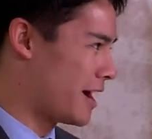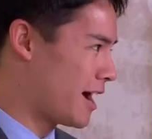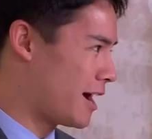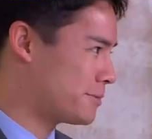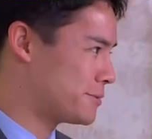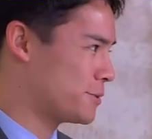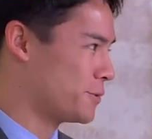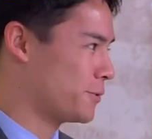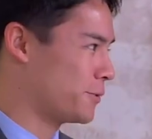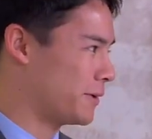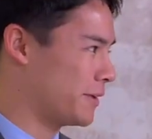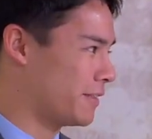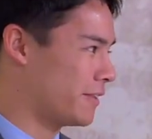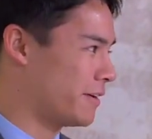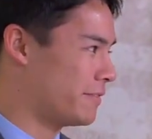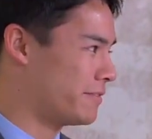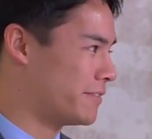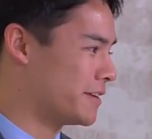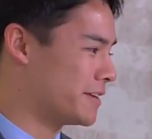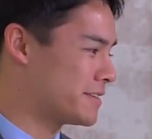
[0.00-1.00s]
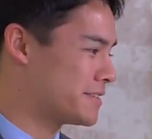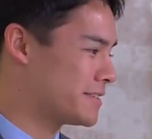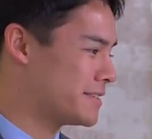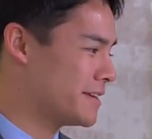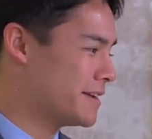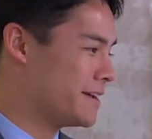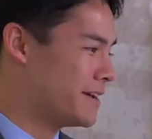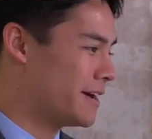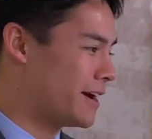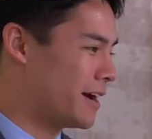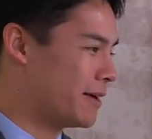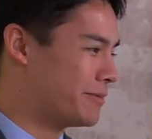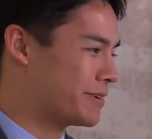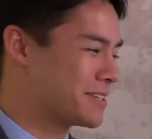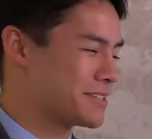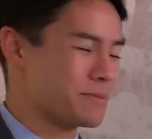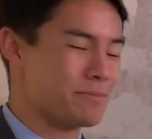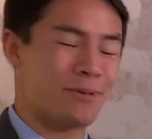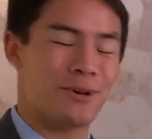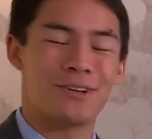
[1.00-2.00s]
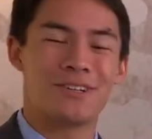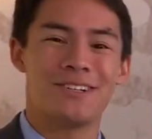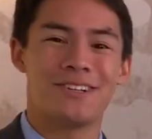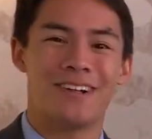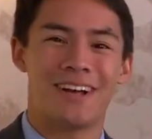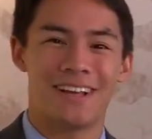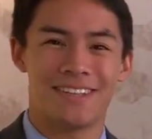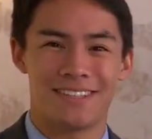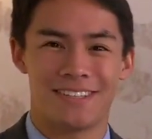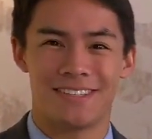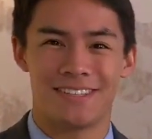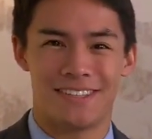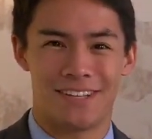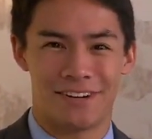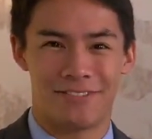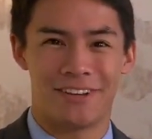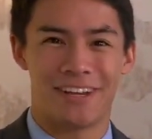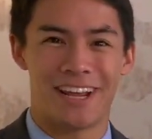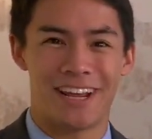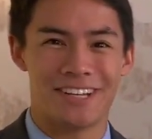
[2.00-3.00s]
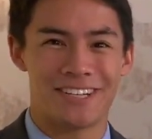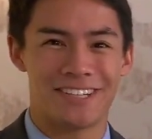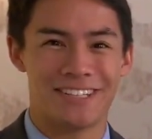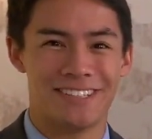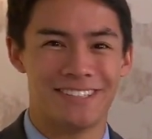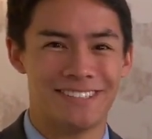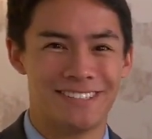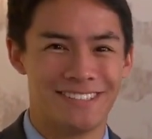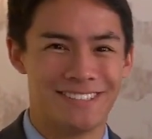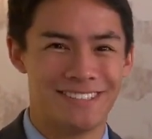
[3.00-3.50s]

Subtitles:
absolutely love this because it personalizes their vacation.